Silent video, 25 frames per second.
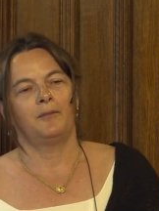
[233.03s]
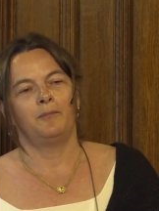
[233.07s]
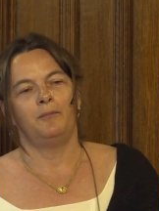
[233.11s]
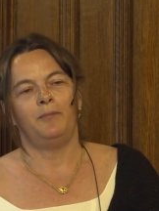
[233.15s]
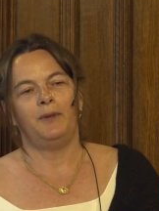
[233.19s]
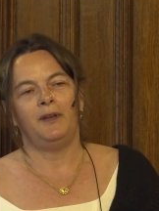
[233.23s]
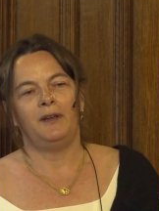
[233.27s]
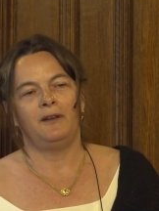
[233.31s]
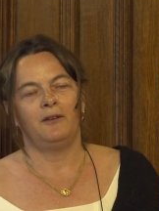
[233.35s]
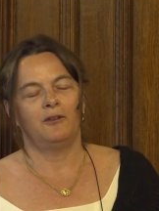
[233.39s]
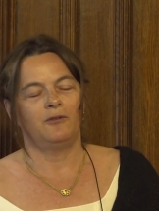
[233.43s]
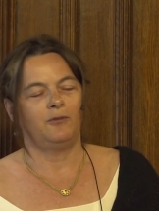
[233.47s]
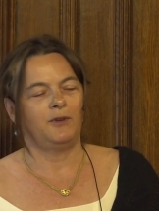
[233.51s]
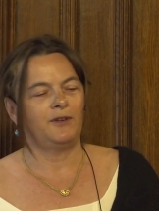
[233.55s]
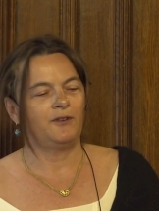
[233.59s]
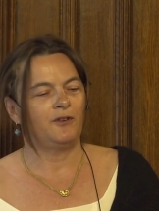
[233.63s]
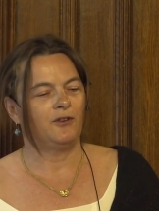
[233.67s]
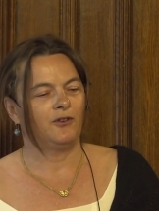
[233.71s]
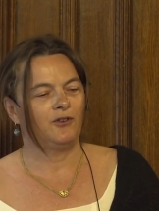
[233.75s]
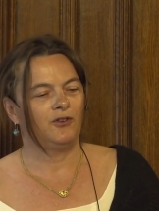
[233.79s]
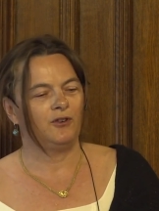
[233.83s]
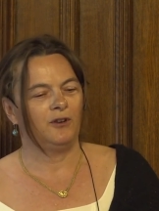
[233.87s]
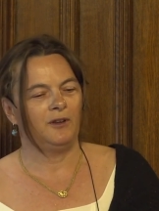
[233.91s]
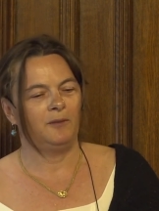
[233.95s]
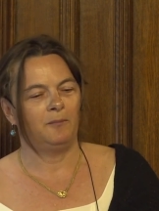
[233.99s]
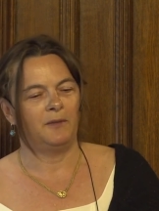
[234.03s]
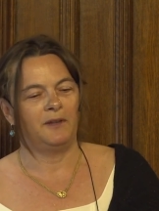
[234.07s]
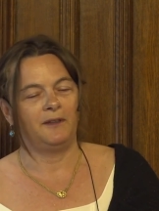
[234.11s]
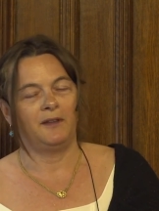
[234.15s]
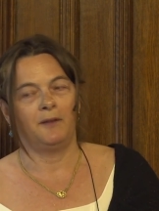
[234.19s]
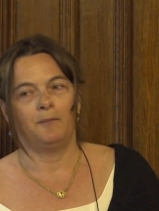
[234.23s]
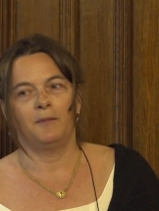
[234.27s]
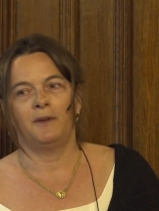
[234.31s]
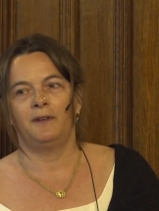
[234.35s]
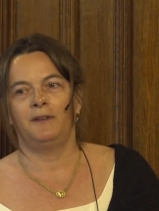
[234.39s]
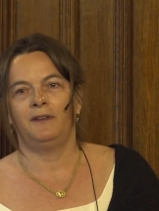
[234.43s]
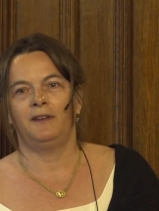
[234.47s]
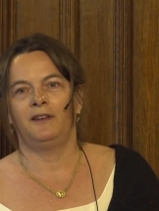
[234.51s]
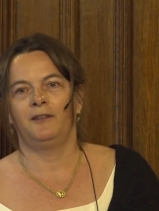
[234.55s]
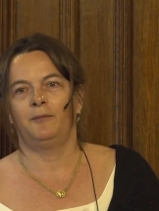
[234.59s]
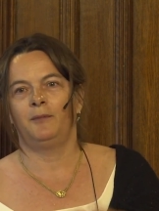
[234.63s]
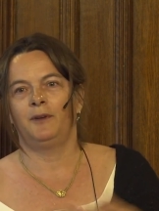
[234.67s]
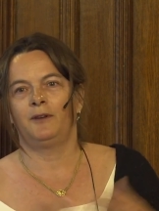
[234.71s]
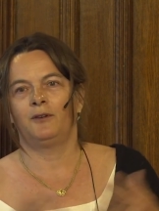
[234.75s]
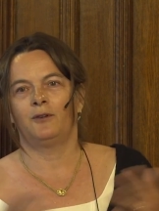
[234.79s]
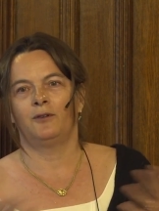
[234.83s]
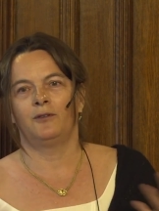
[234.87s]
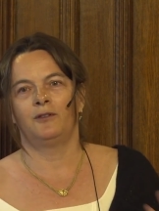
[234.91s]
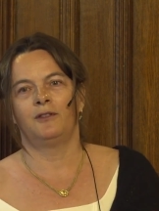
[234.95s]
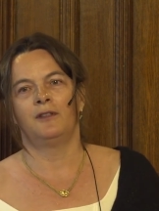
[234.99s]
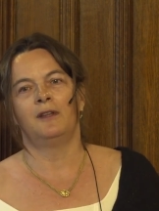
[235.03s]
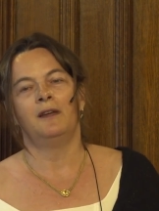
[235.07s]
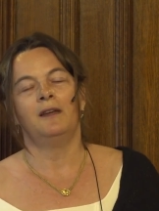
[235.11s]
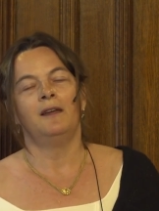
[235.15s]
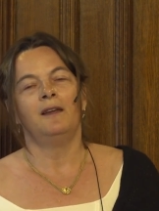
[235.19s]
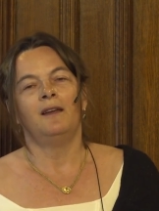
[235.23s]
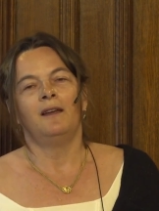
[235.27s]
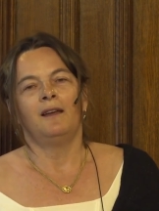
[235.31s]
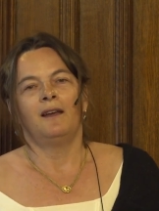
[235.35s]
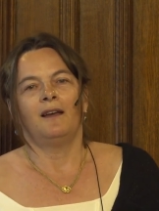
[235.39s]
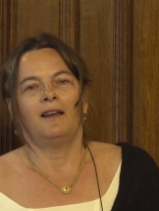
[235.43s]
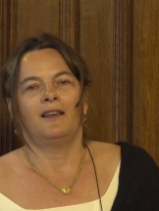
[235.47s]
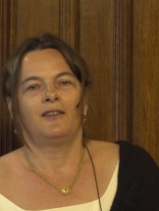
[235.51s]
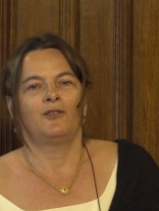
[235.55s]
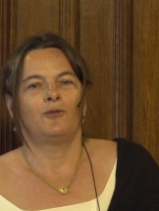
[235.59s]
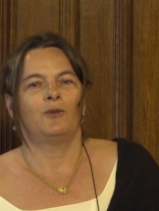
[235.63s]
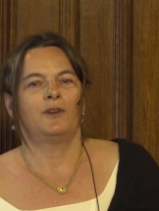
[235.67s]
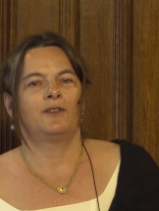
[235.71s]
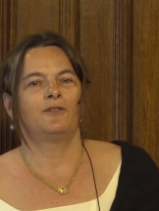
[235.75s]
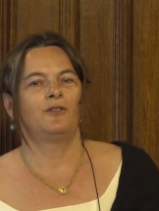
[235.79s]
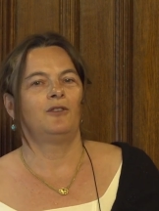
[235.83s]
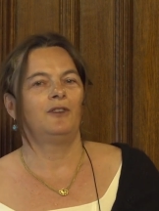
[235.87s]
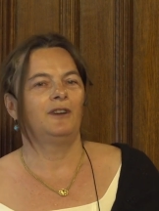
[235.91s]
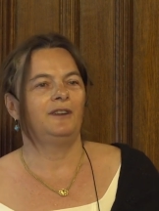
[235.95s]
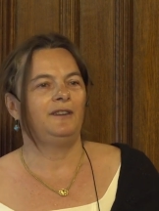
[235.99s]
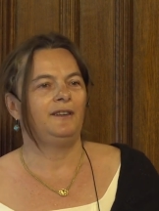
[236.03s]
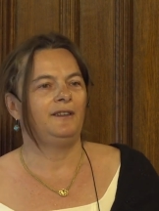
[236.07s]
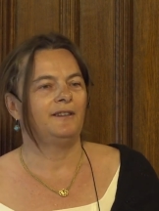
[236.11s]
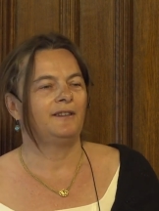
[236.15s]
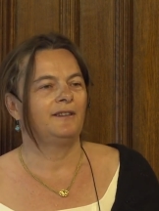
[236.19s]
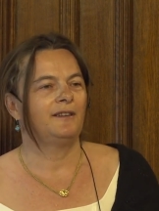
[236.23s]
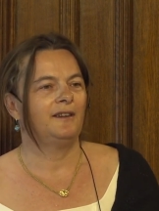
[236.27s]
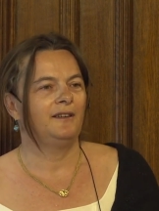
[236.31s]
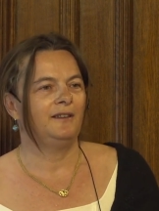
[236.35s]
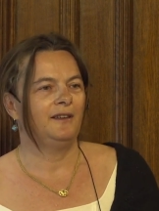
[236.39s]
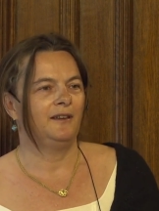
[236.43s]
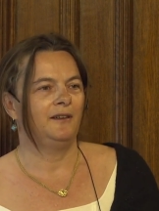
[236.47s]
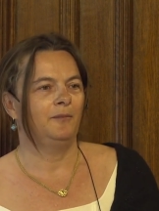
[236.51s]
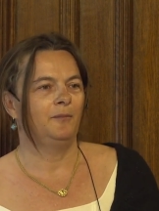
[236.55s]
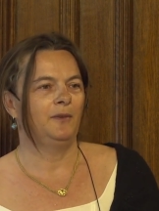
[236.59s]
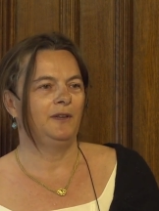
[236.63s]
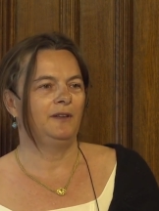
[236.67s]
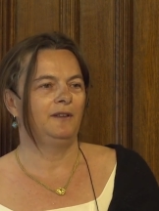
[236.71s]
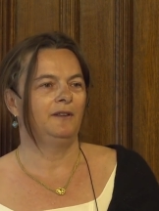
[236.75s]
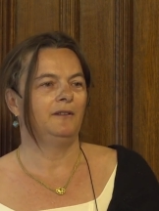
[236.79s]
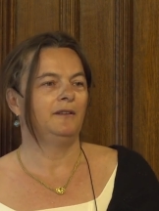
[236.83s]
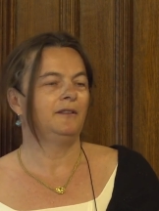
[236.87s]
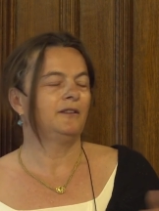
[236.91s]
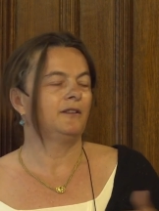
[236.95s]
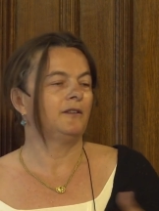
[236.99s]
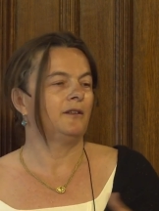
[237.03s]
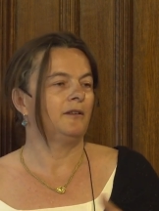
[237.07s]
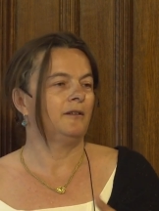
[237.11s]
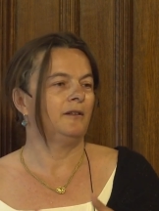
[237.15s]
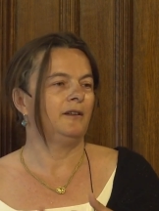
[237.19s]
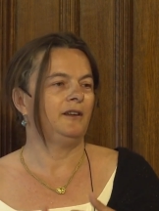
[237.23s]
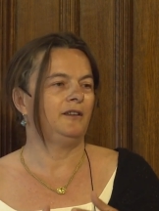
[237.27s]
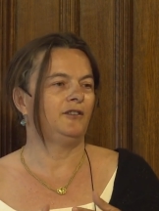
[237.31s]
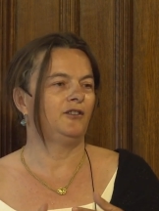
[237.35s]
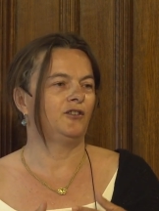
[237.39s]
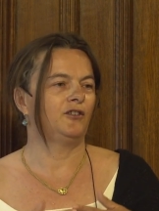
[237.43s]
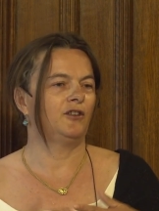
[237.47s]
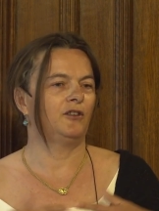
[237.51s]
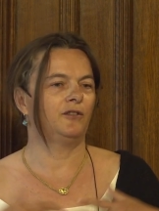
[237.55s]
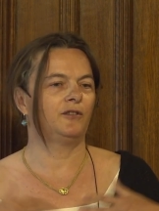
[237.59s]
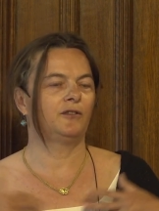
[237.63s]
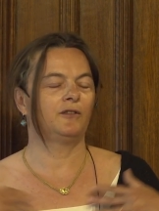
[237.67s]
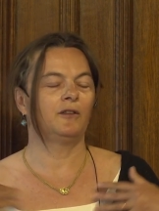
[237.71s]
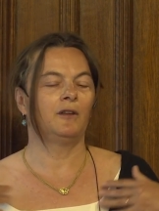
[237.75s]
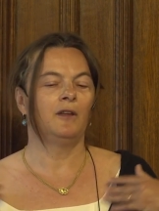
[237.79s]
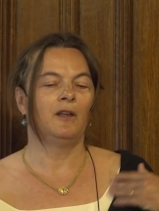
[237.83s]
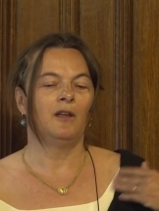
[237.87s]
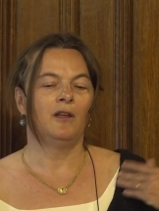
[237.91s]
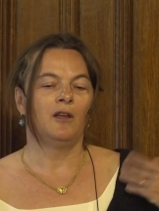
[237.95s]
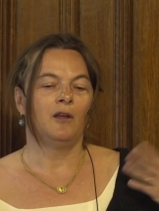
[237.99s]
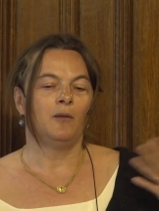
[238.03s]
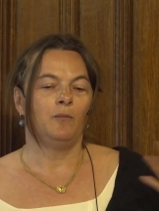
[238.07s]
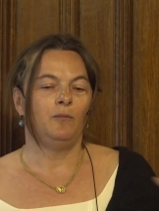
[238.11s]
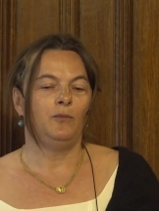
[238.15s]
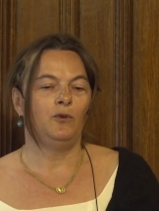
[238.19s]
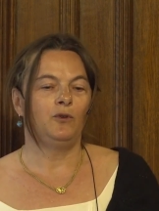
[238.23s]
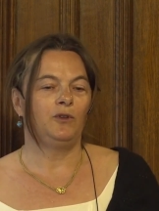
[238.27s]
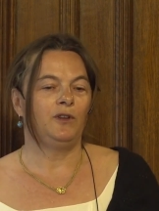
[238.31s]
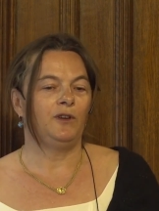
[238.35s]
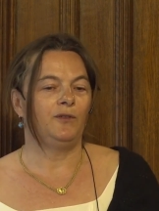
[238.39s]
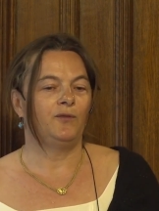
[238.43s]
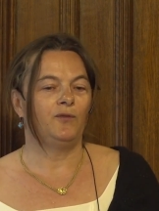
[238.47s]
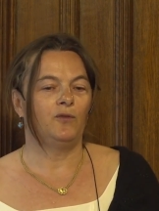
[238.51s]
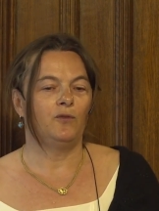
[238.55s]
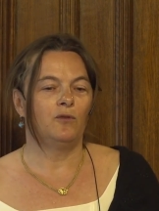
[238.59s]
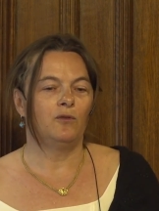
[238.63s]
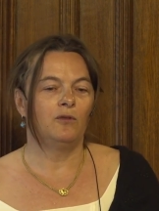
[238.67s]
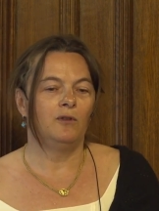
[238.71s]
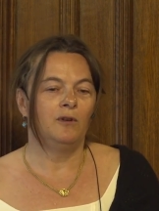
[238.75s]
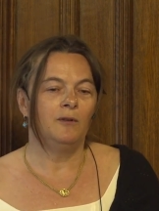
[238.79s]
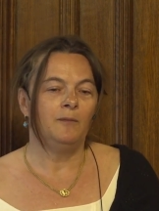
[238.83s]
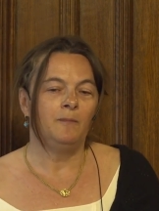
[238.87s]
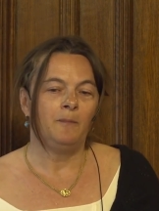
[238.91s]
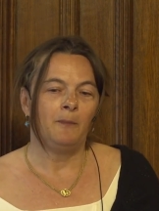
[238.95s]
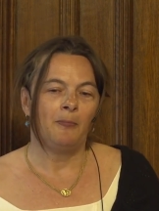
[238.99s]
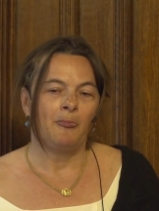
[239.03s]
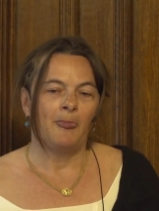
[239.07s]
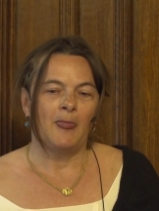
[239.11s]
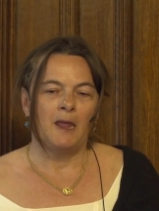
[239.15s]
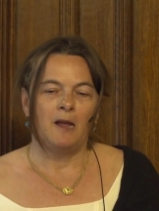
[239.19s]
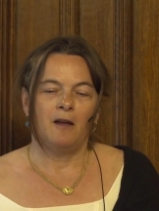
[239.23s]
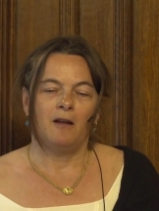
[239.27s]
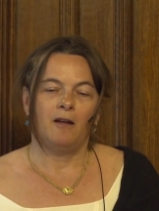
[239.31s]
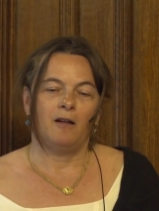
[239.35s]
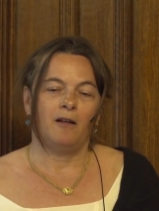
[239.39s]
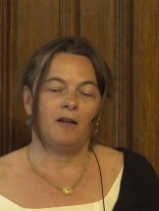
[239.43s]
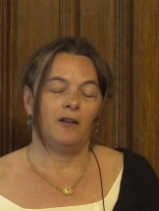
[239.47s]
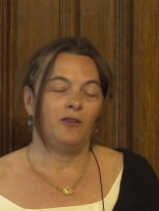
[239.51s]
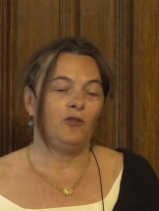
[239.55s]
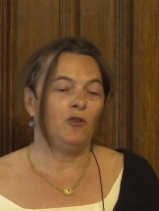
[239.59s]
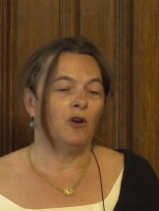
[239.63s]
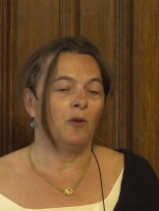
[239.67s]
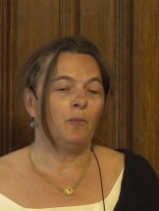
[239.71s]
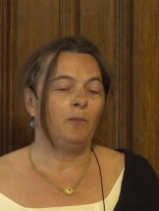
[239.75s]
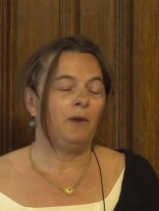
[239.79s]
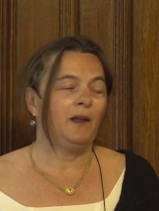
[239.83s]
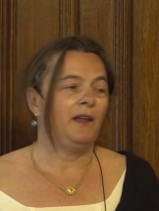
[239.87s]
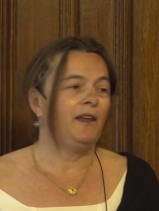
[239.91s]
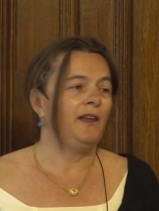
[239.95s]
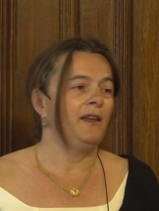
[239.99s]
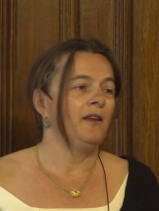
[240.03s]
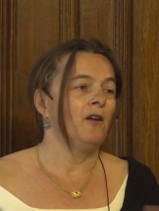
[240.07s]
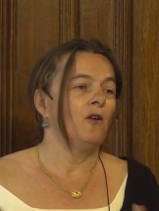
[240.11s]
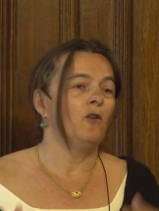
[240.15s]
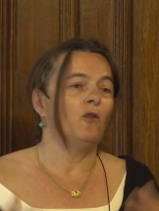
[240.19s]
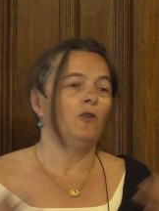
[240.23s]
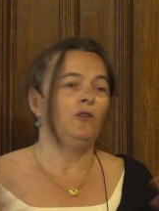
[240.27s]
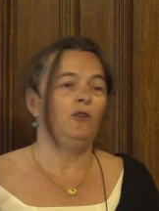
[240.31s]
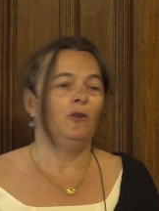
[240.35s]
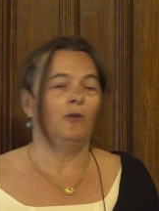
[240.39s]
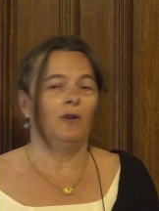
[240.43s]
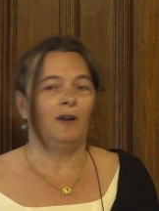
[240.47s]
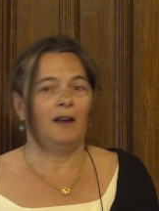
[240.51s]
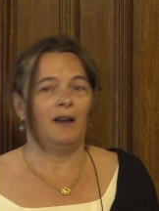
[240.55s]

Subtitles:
being a researcher in mathematics, because as was already said, I mean, it's just beautiful. You are playing all your